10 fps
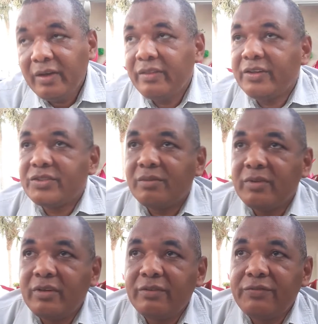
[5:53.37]
There's
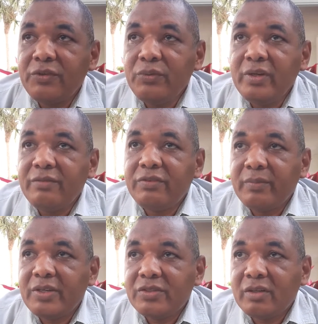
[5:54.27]
a few
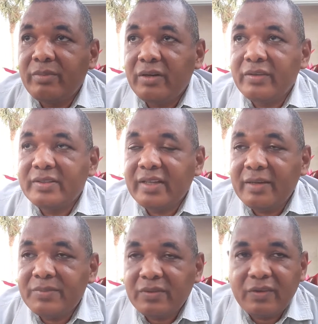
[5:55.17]
information about the
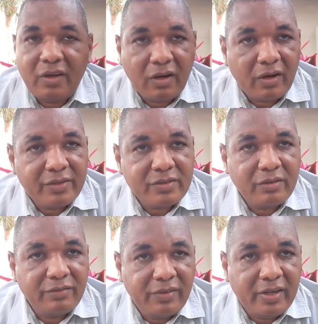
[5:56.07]
types of cars
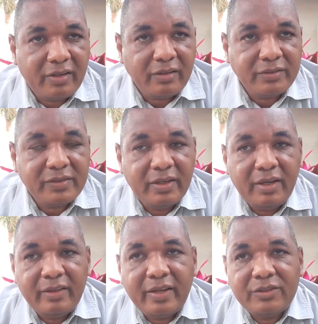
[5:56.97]
or vehicles
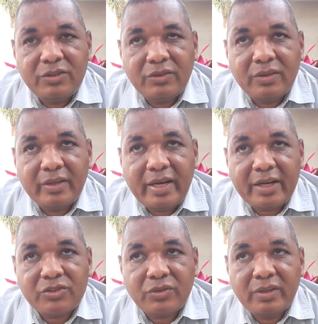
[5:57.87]
that you can
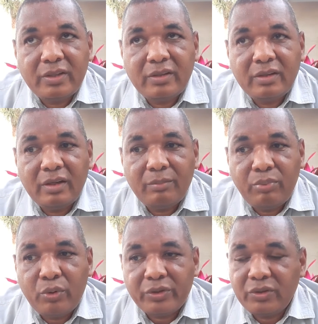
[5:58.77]
actually
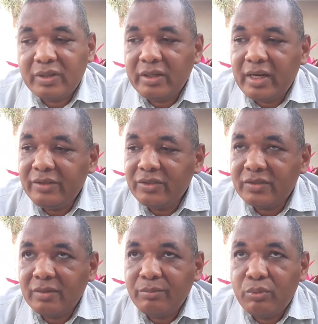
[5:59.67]
import. You cannot
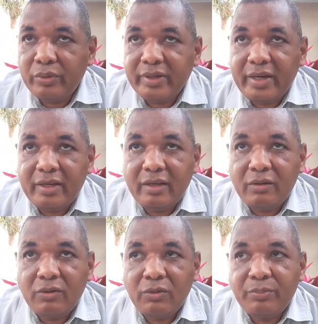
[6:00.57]
just import any
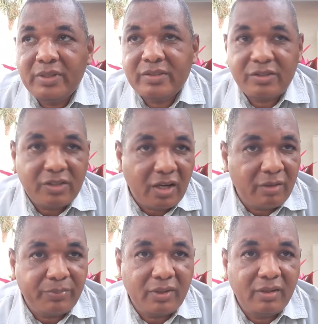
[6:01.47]
old piece of
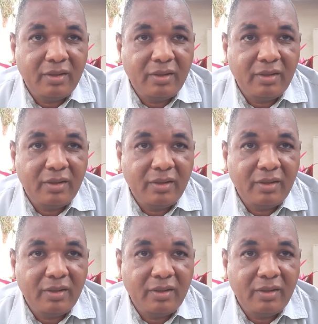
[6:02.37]
jalopy